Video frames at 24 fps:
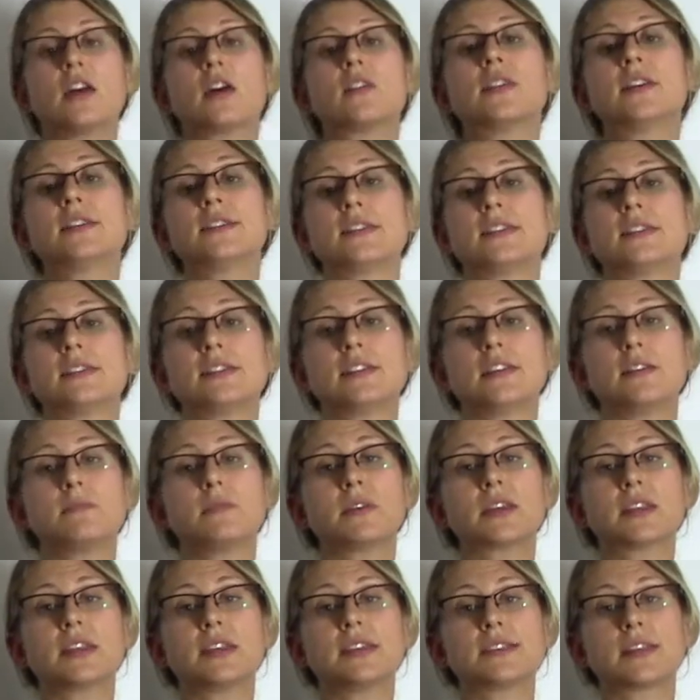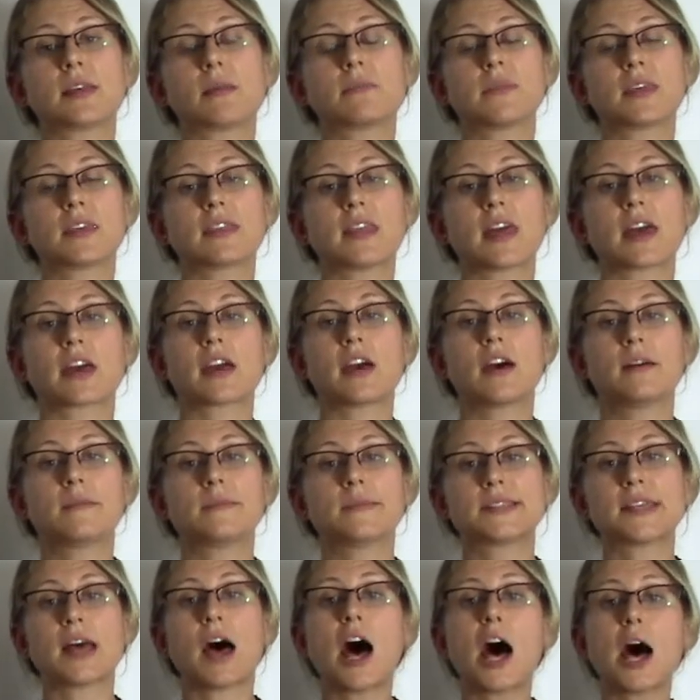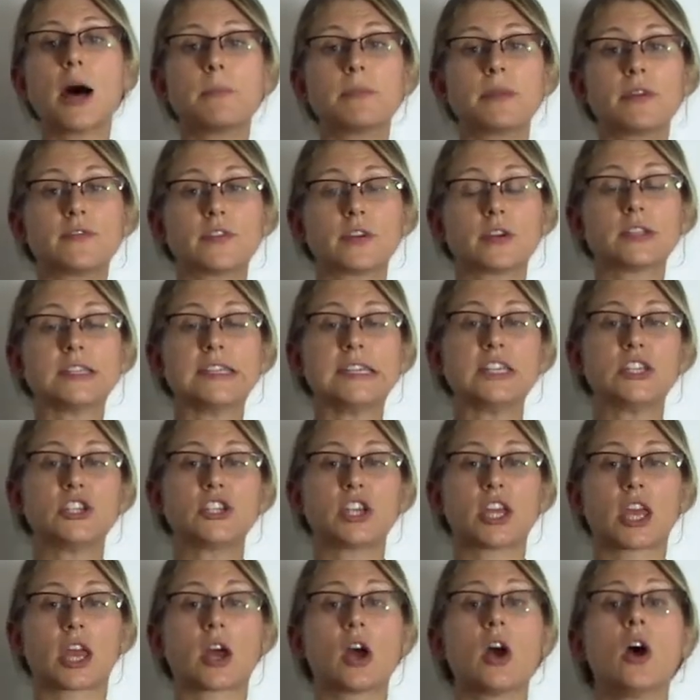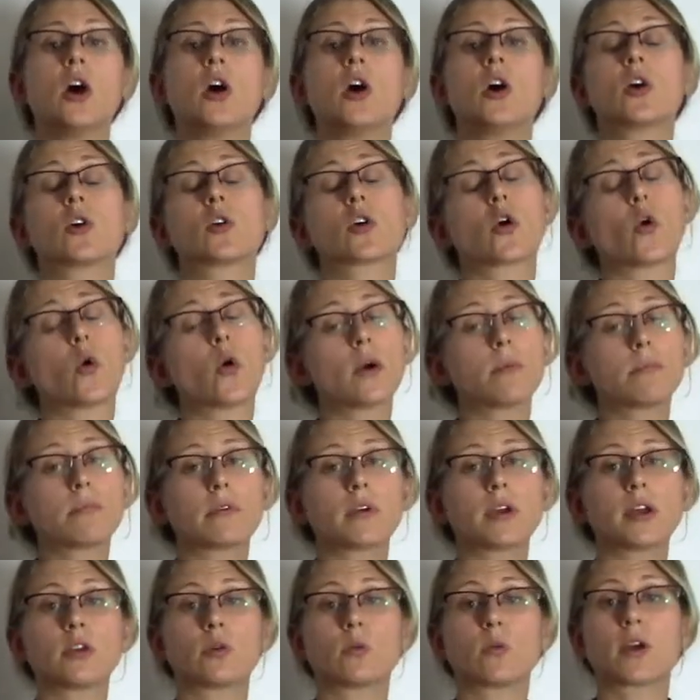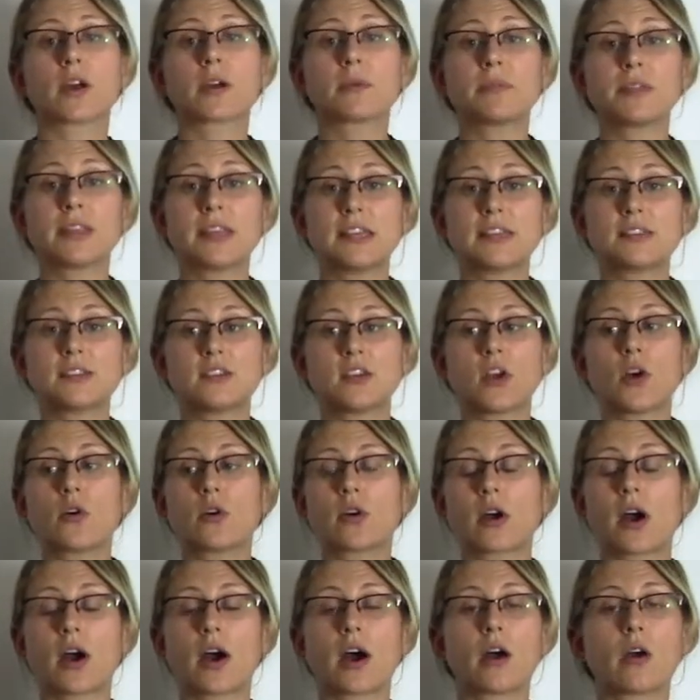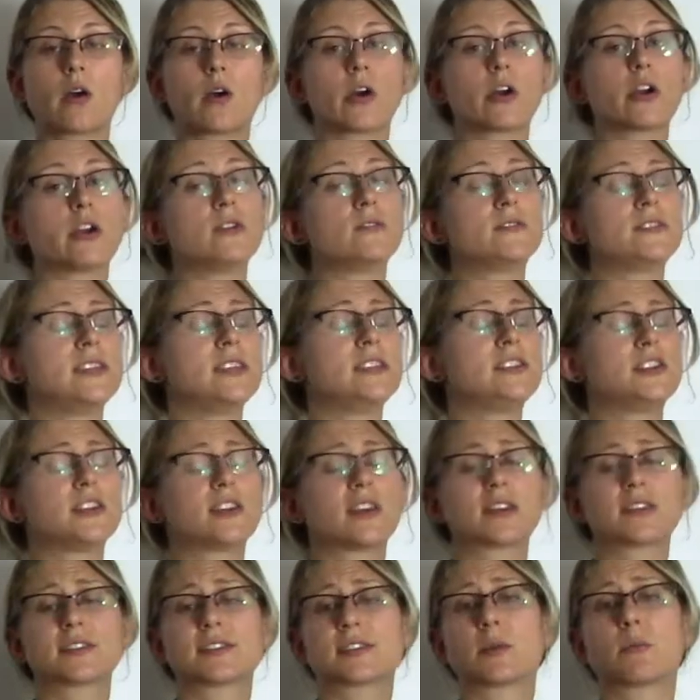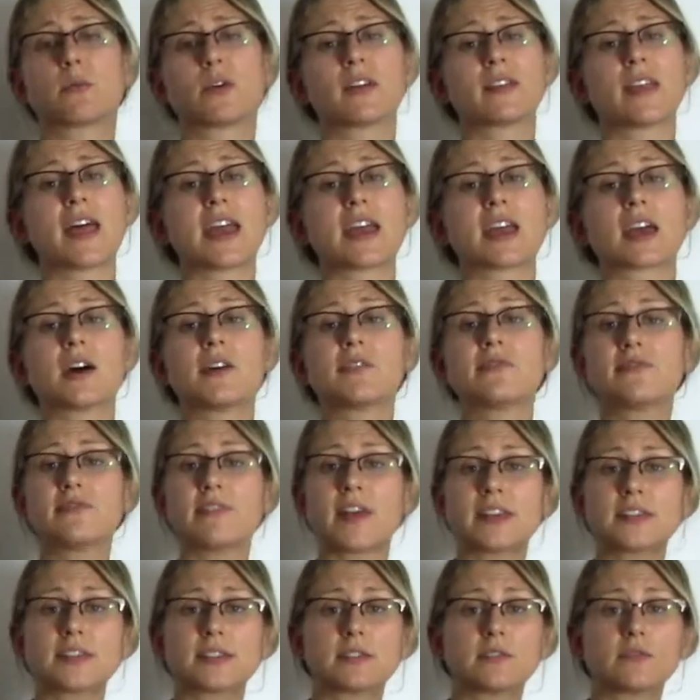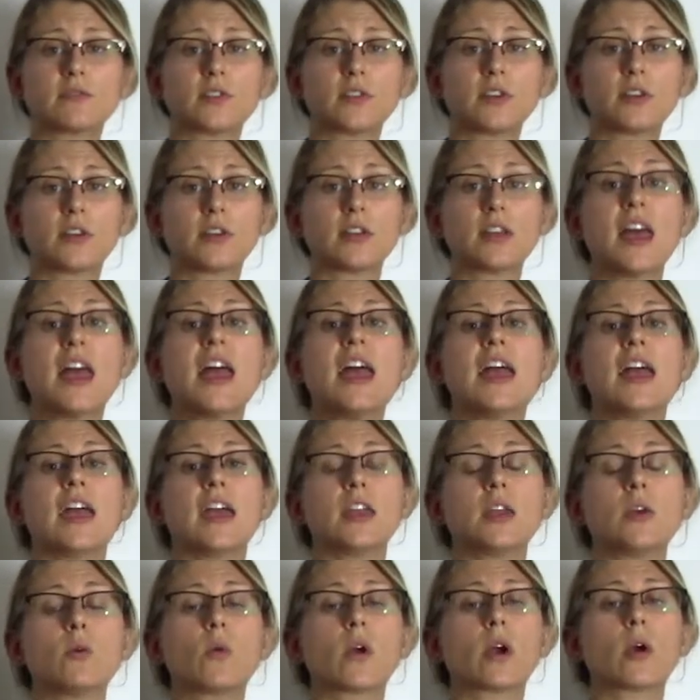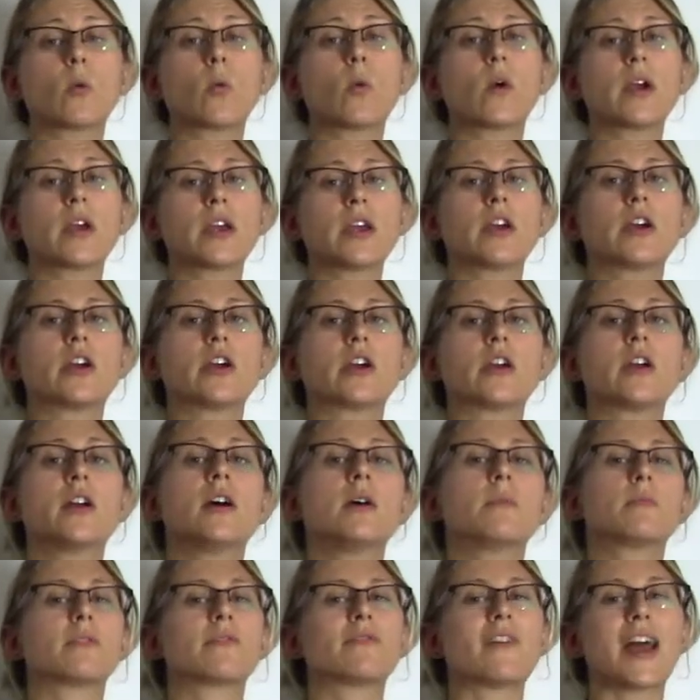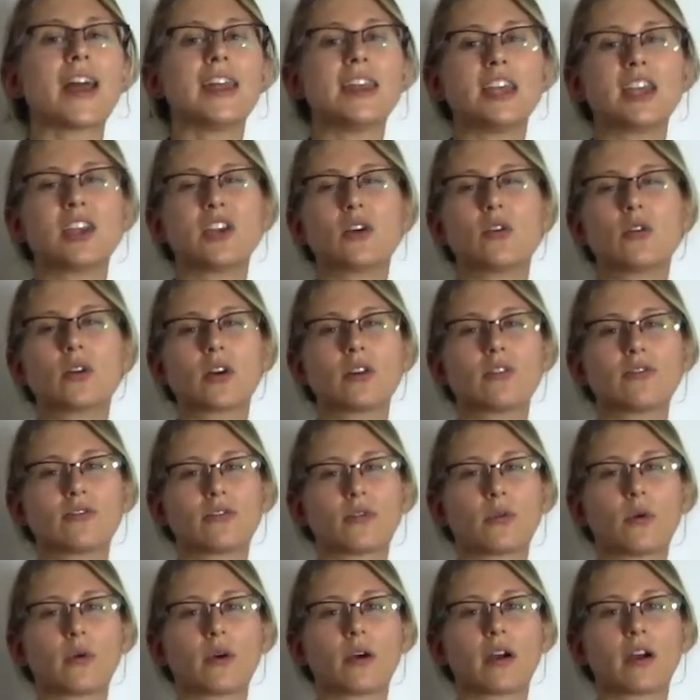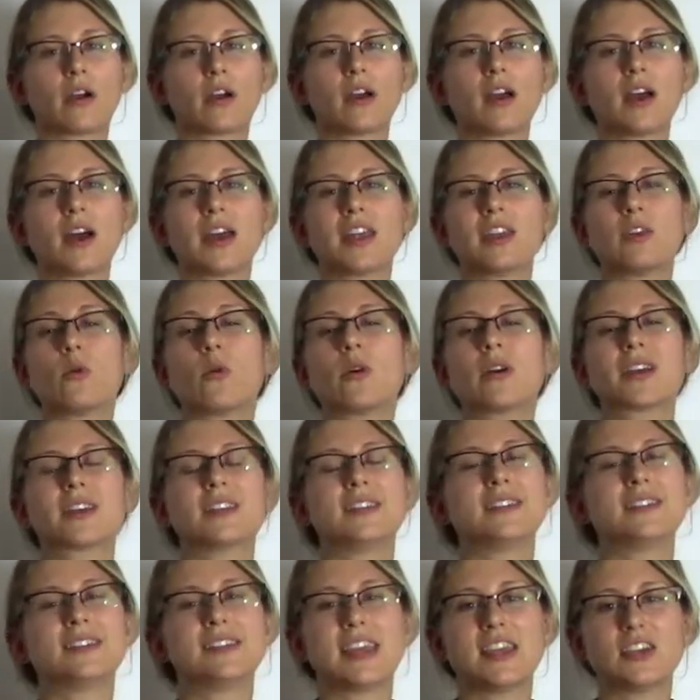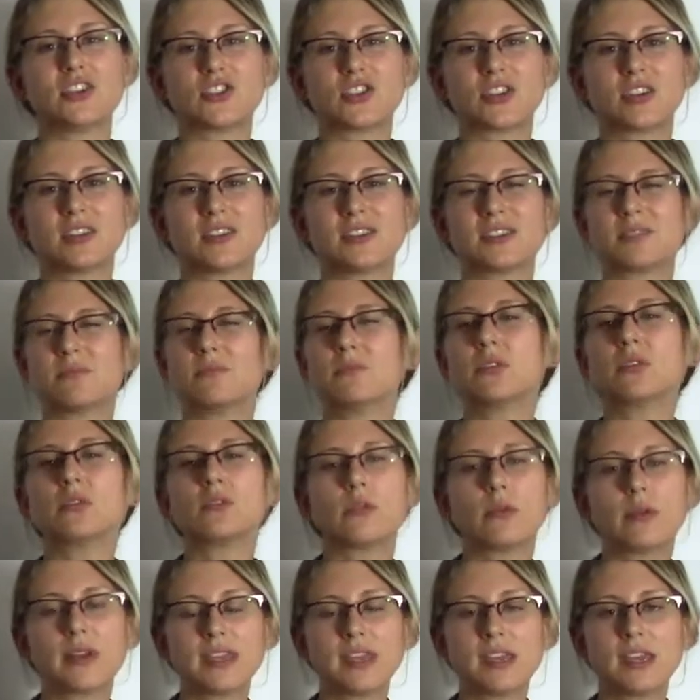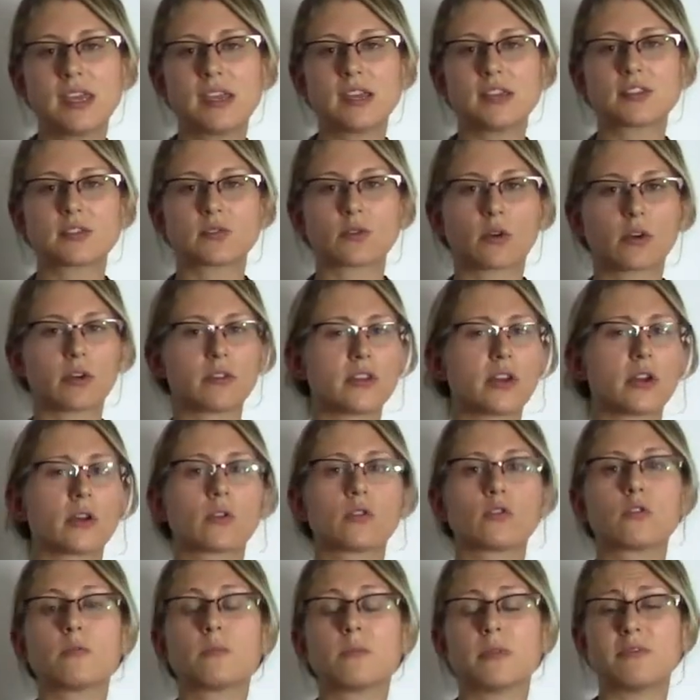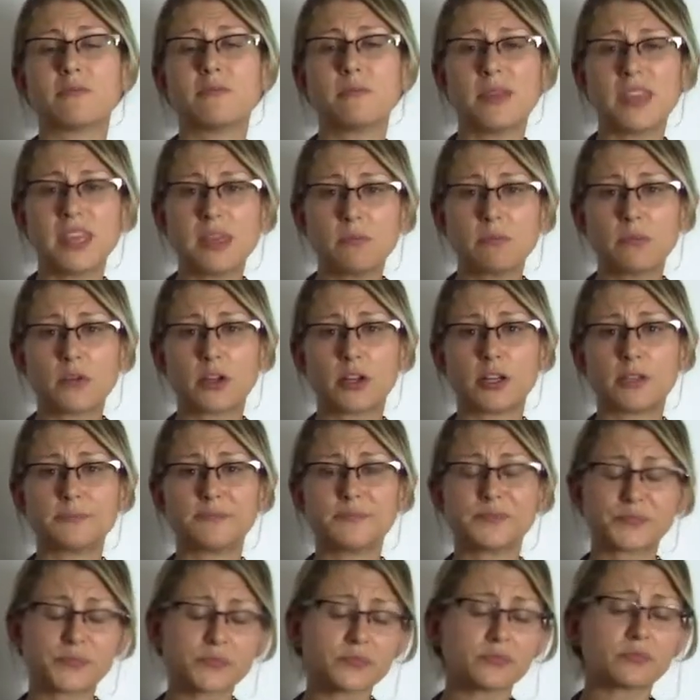Now this is typically something that comes up if you're teaching corporate or workplace yoga, or you're teaching somewhere like a festival, anywhere where you're providing yoga for an organization's employees or their group of people.